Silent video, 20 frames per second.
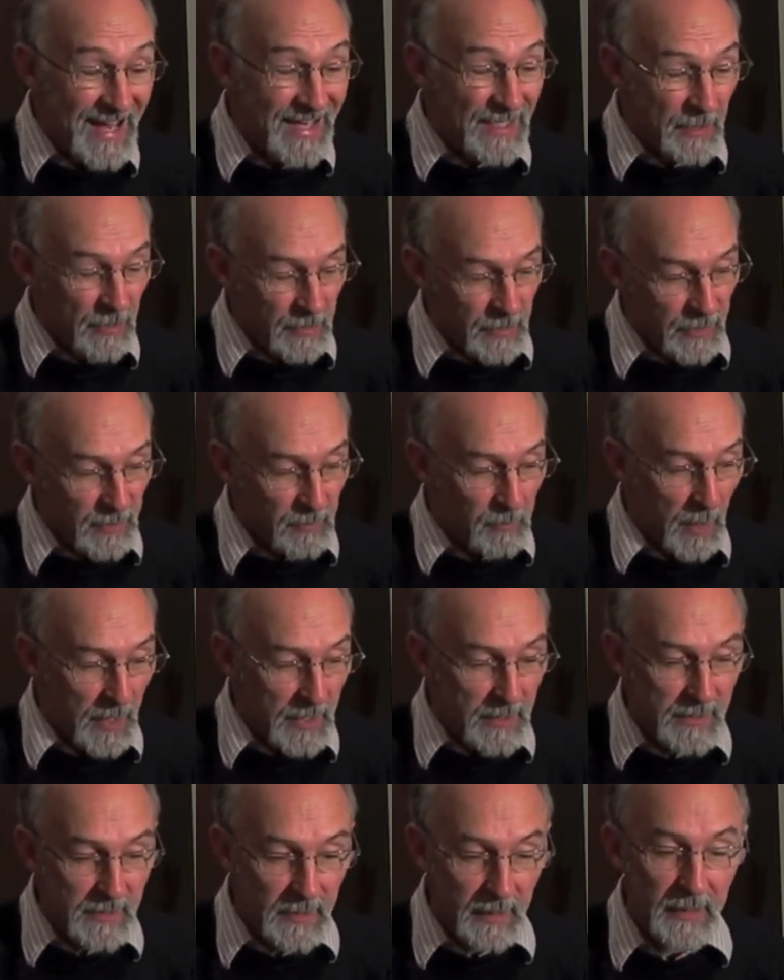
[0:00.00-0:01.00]
So it's a
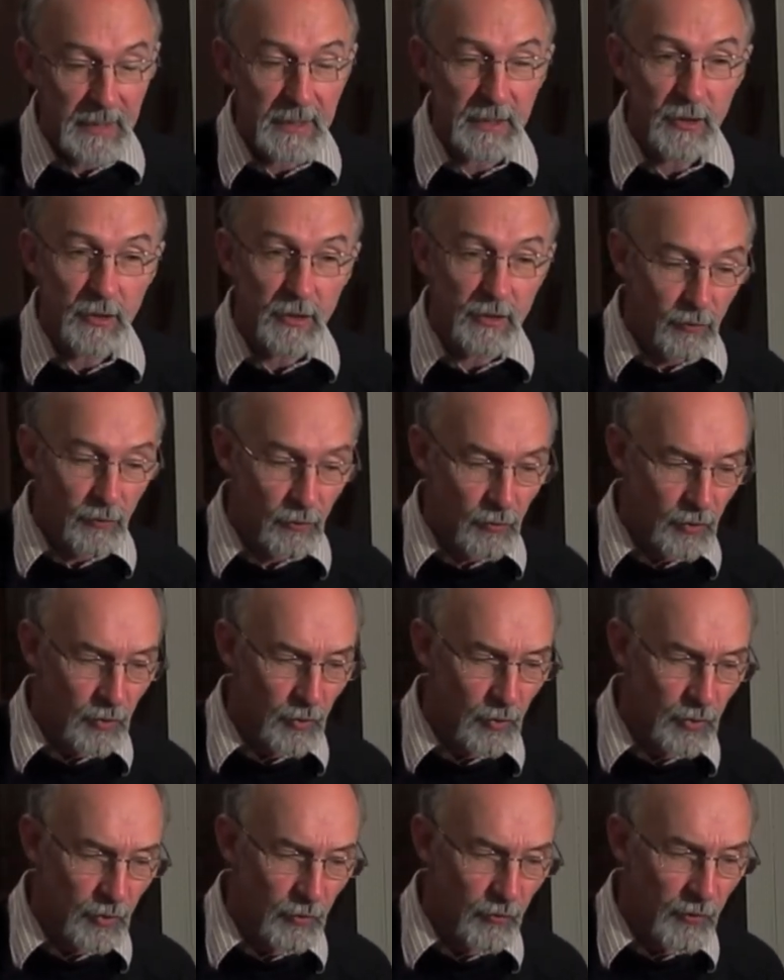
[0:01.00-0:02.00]
space that gets used for all
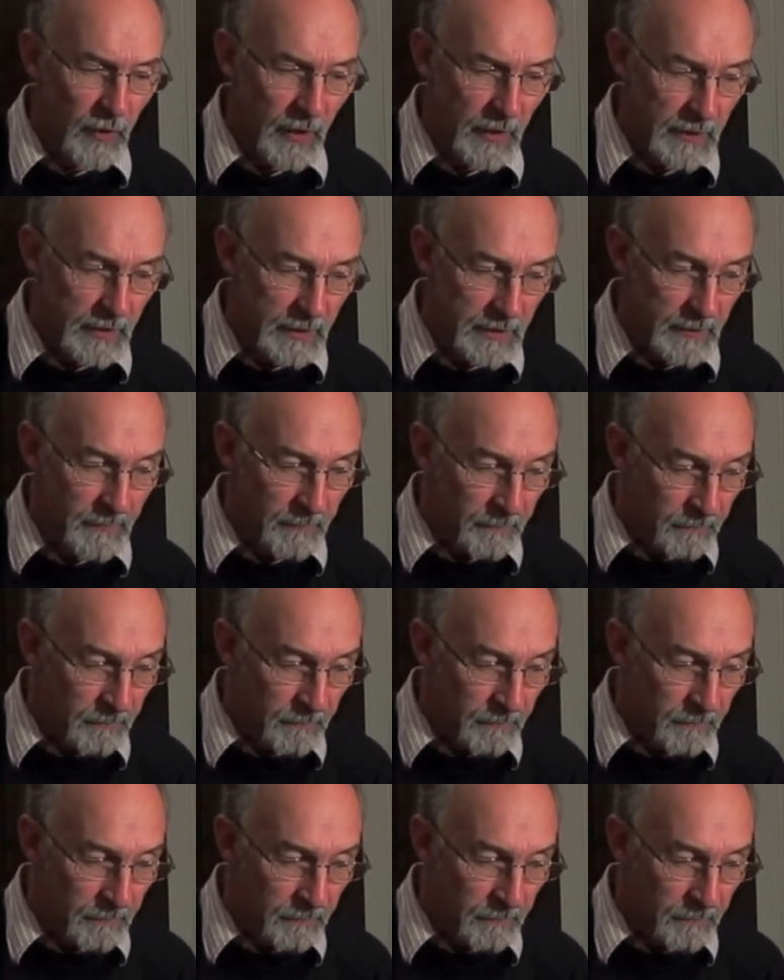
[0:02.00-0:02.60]
sorts of things.